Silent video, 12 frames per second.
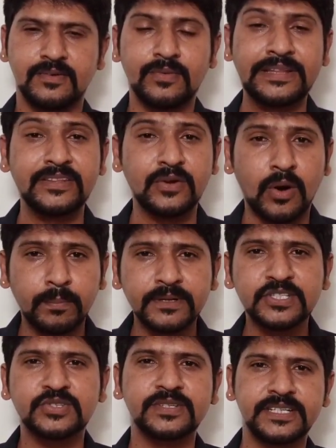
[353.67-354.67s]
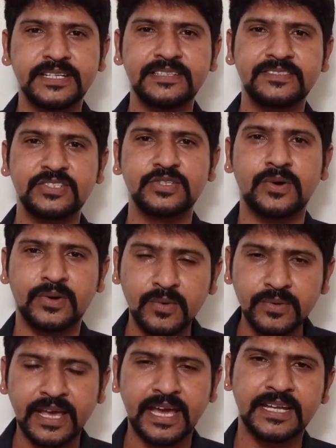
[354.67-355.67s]
When the opportunity is in your
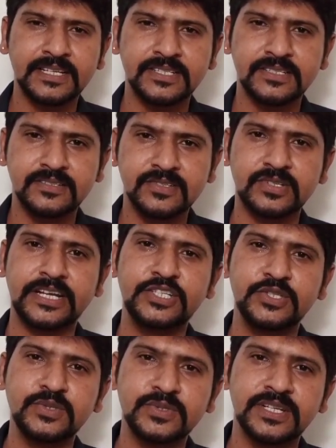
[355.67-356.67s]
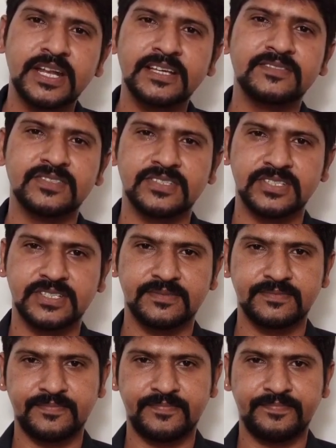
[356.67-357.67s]
own hand, try to utilize it.
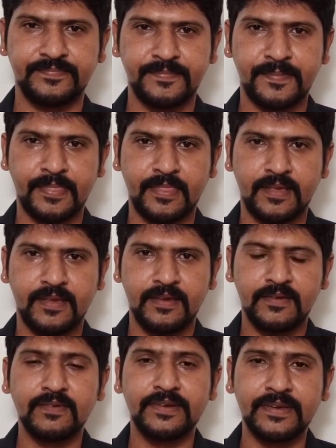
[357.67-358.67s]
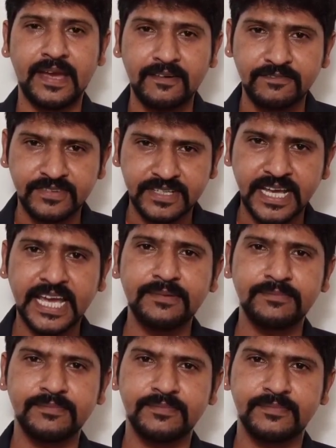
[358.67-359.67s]
When you have
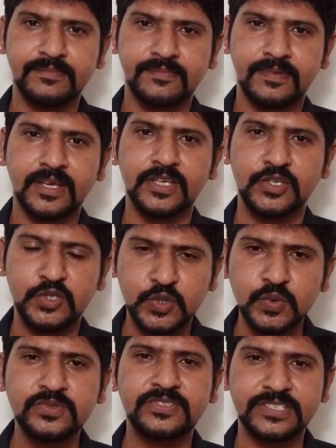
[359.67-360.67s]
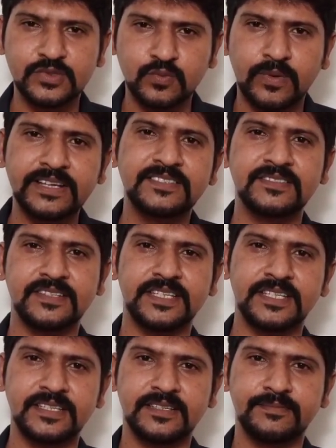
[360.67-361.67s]
time, use it
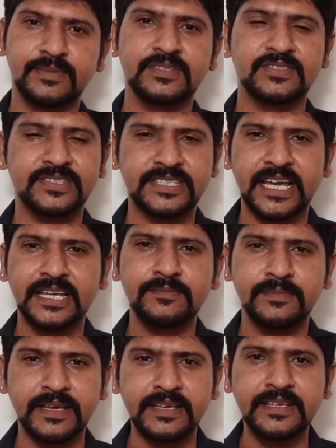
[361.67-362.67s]
wisely, because time